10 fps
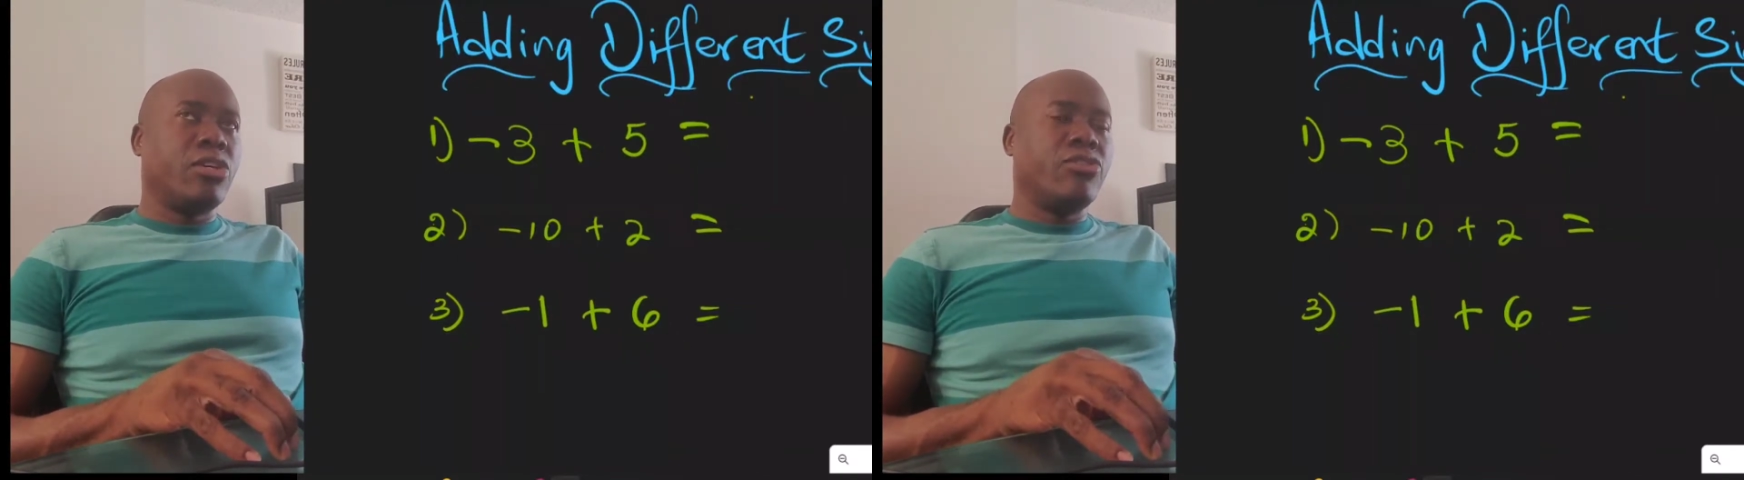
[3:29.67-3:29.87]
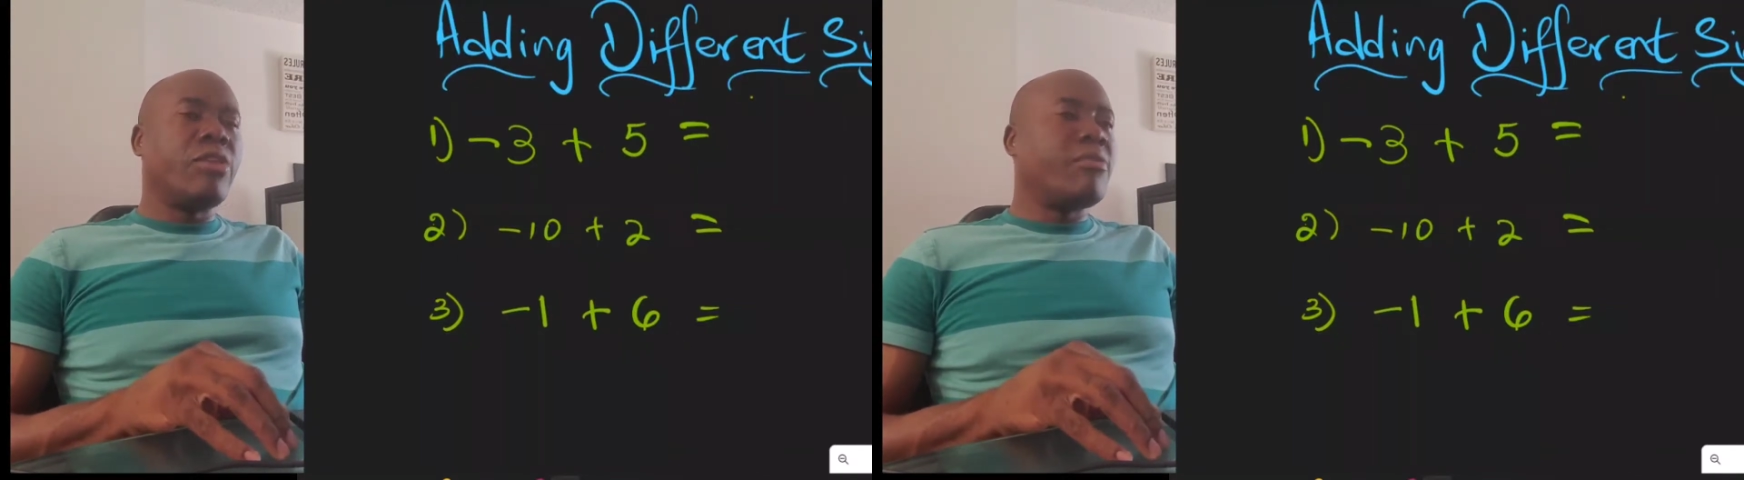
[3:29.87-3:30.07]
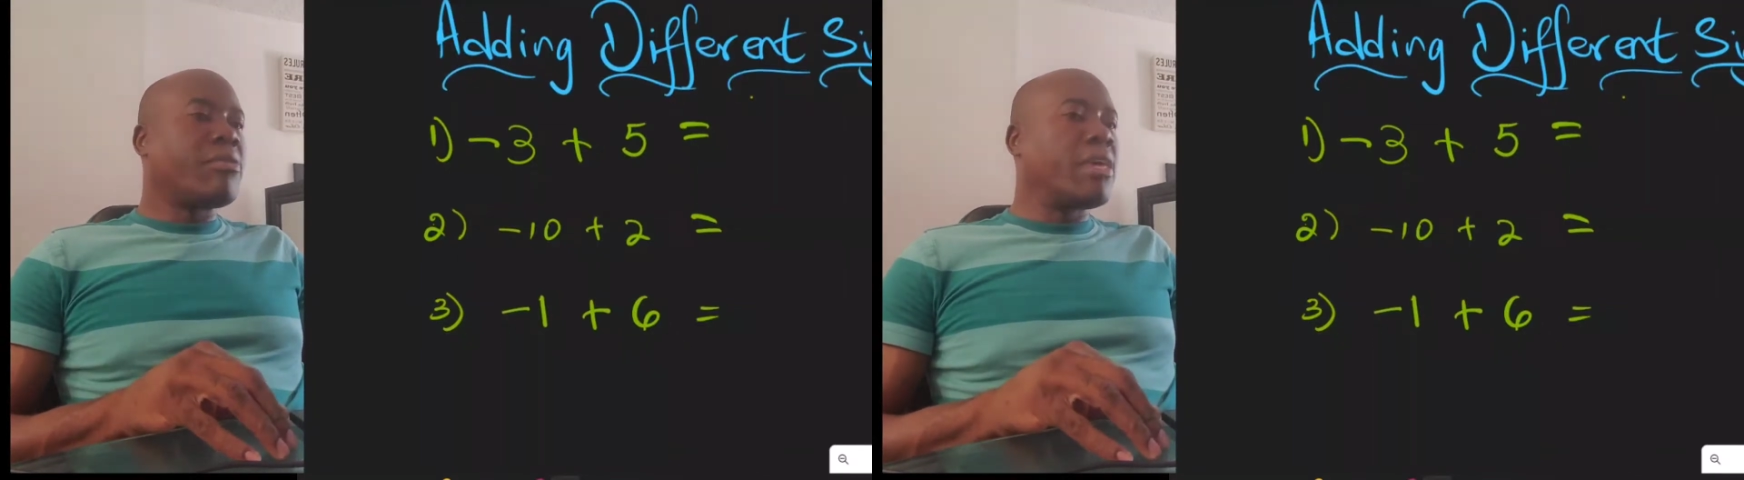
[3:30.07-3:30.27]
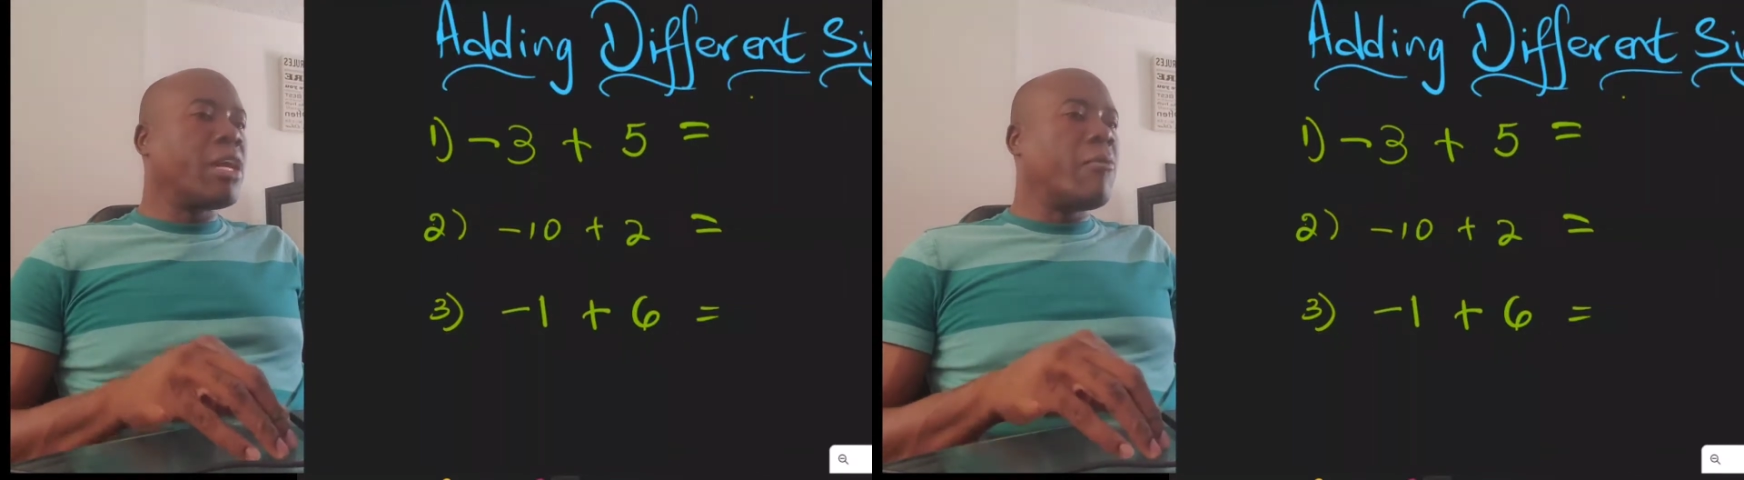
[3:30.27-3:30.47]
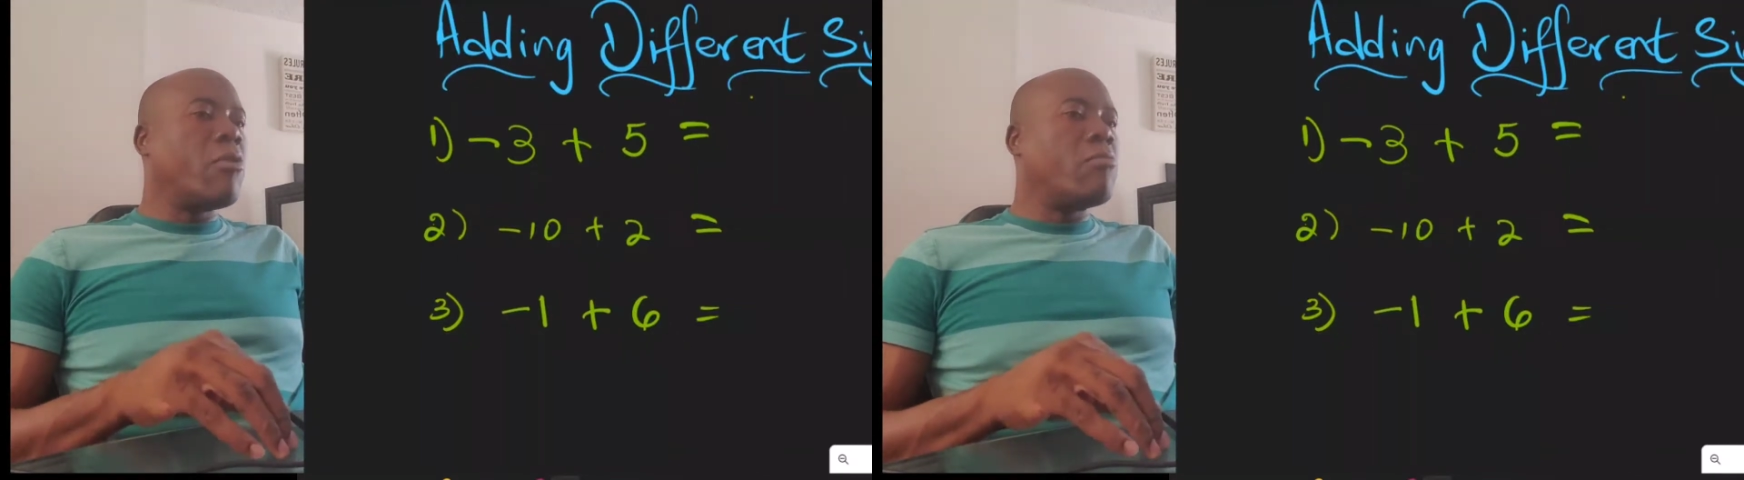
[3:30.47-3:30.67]
So if you think
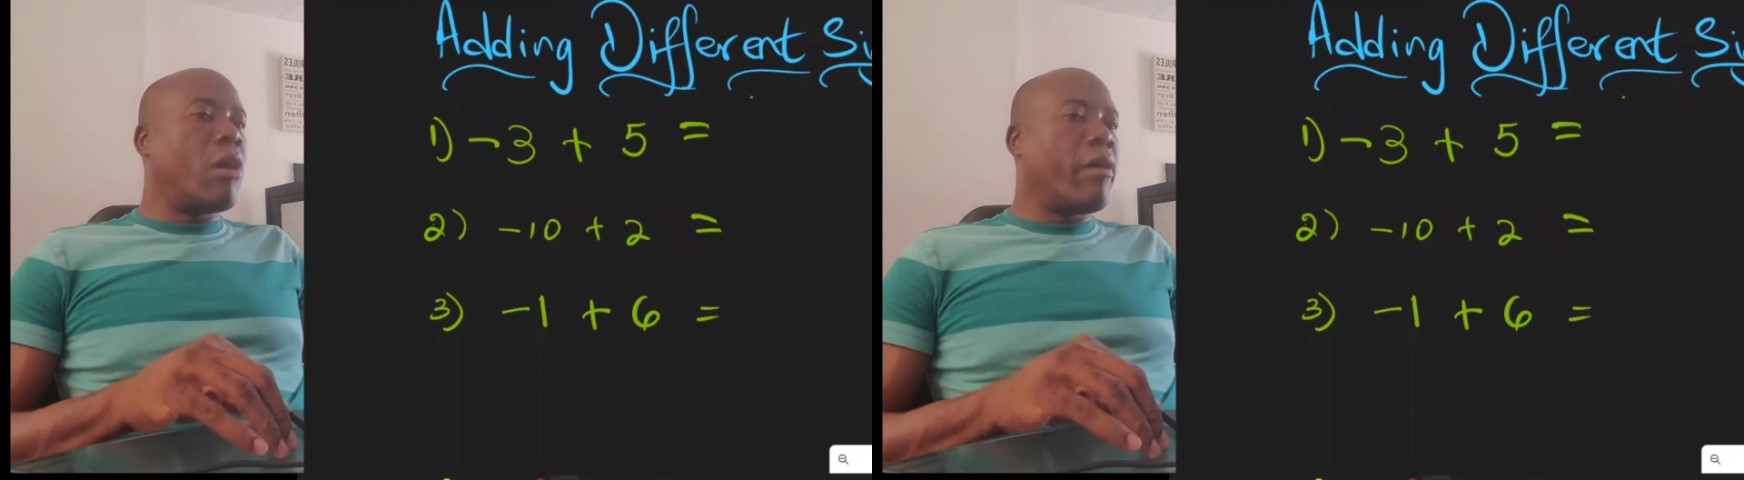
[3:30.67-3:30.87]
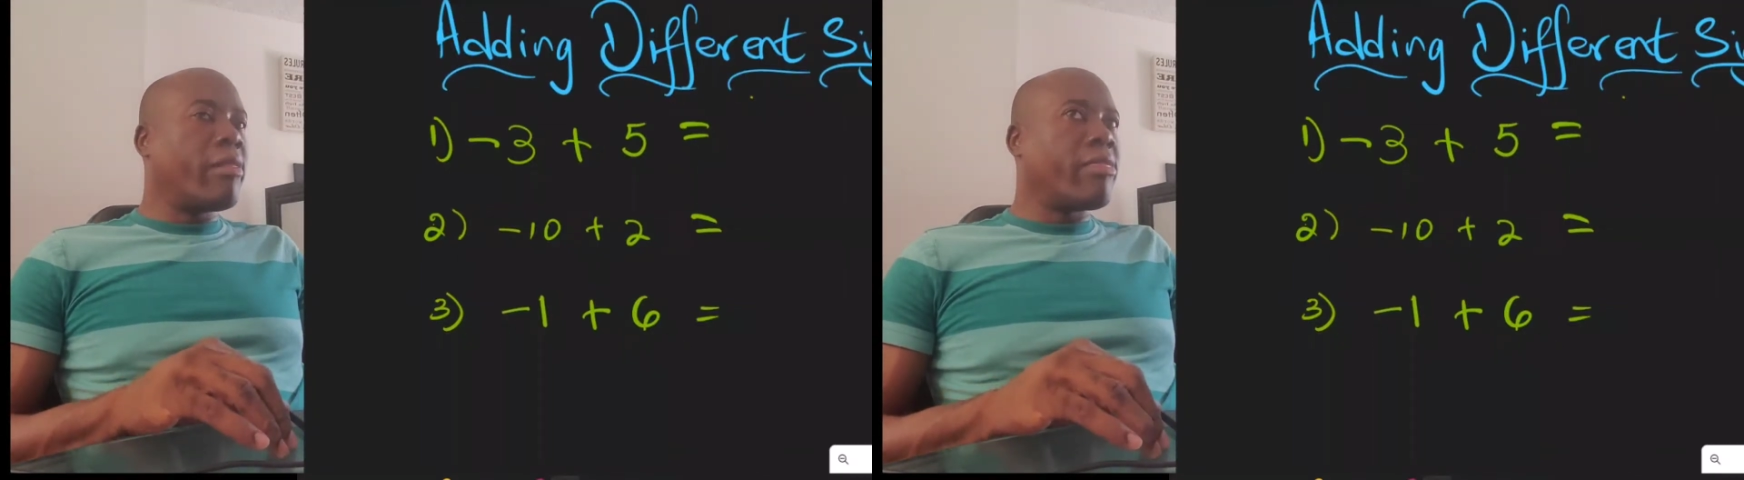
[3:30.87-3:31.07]
about borrowing